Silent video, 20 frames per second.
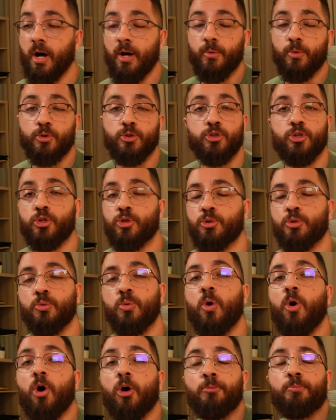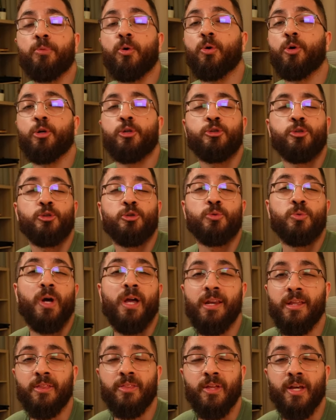I was just too heartbroken to do
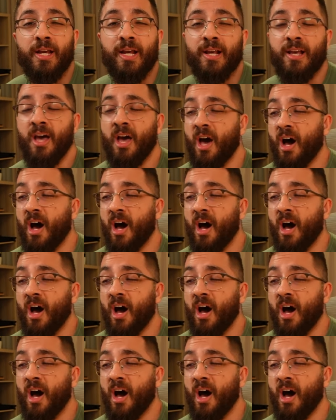anything.